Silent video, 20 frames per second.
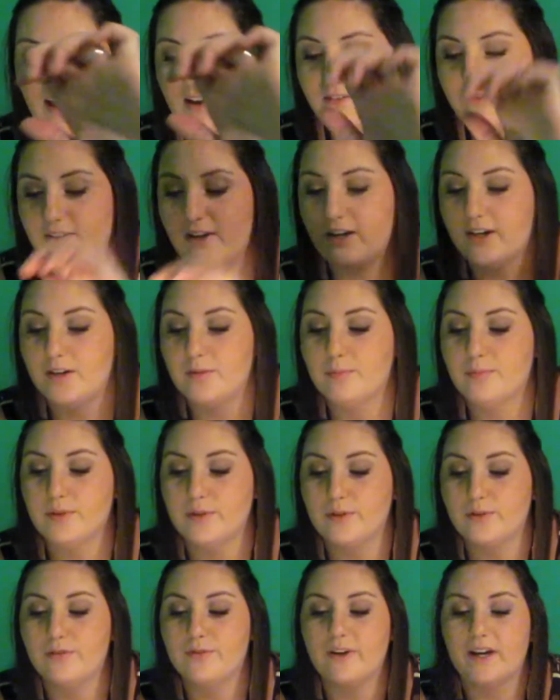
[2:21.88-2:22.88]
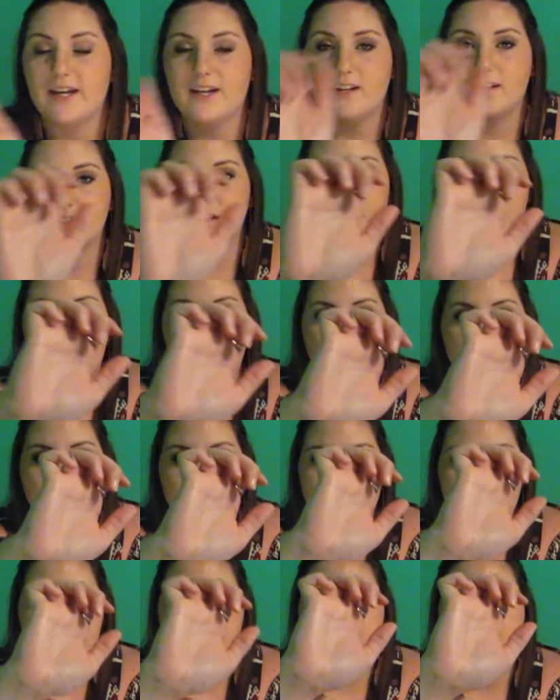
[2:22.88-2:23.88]
have very blue veins on my
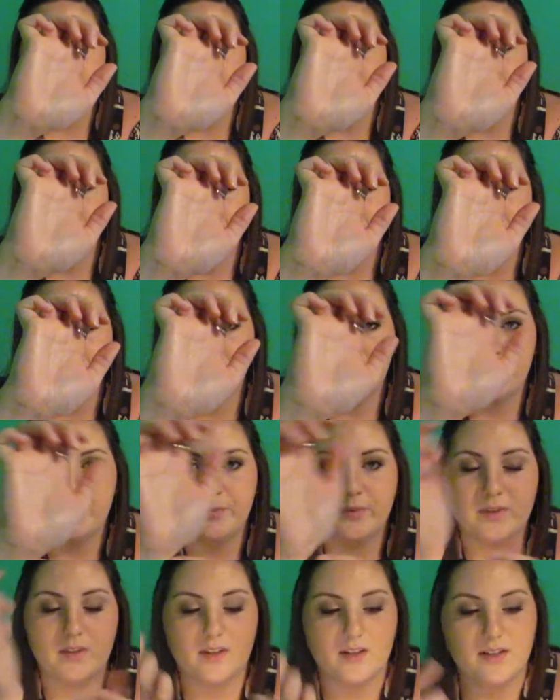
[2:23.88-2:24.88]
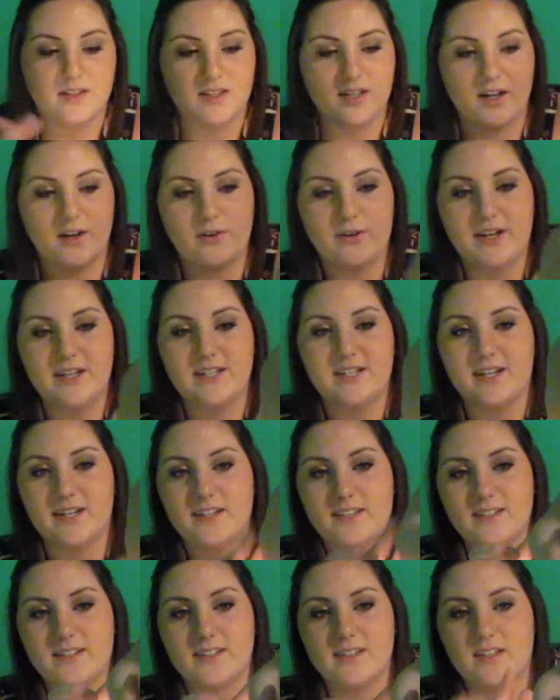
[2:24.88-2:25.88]
wrist, so it
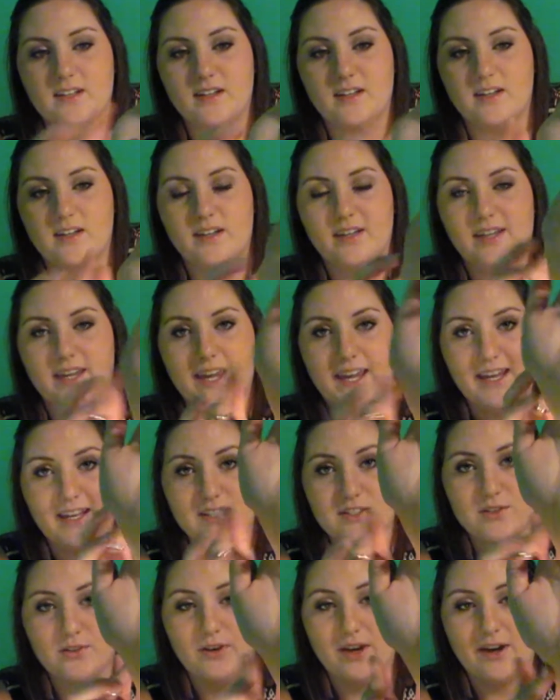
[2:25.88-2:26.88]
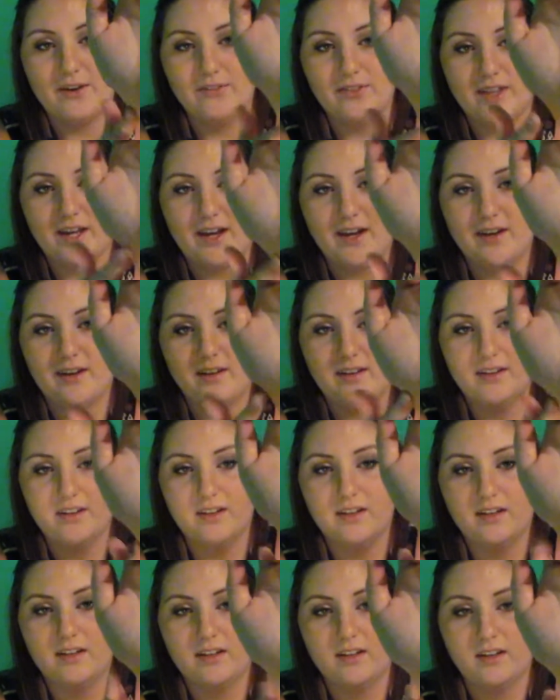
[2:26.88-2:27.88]
does cancel out that.
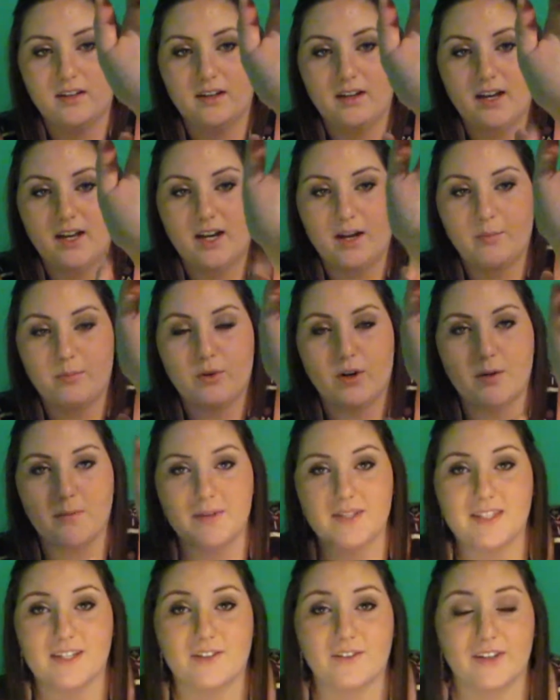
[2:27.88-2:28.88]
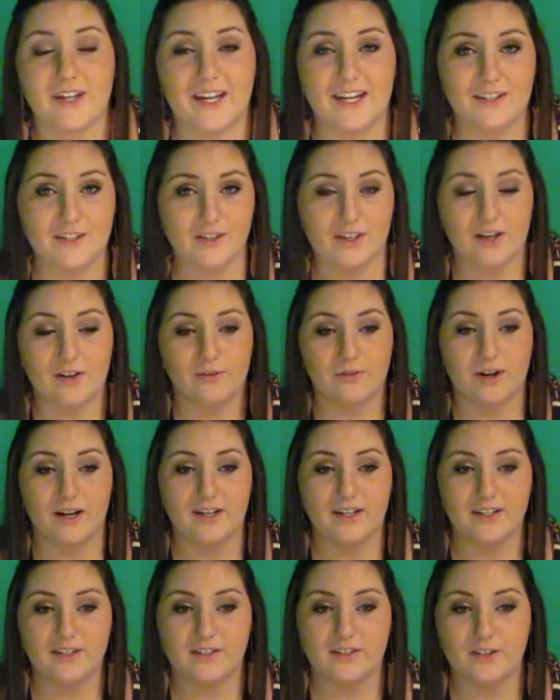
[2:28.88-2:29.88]
And I promise that it'll cancel out
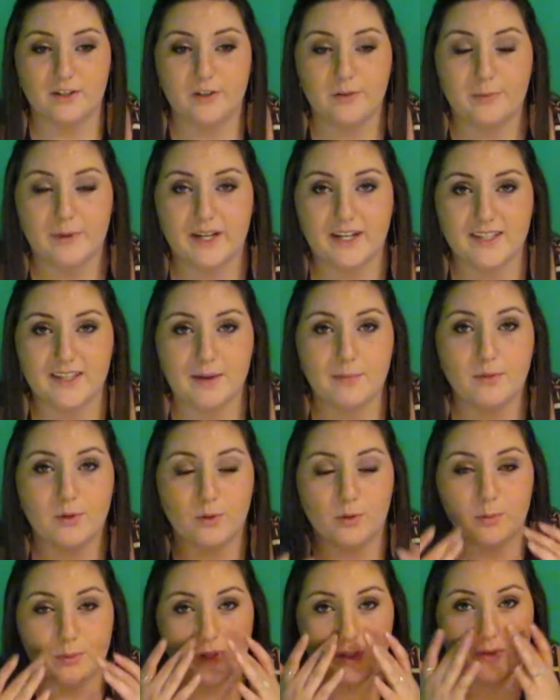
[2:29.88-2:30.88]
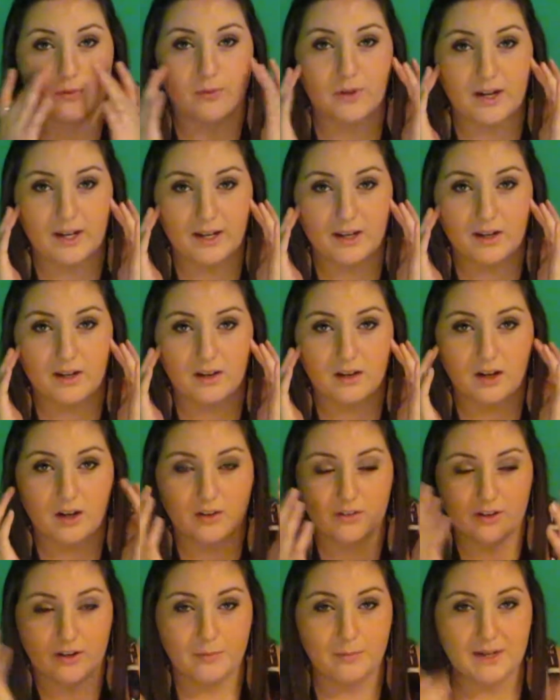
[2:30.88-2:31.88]
redness too, because I'm normally red
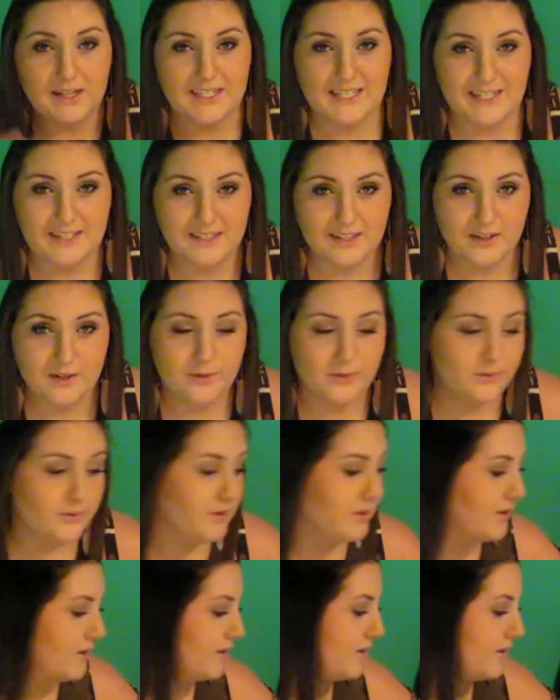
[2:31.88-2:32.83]
around my T-zone,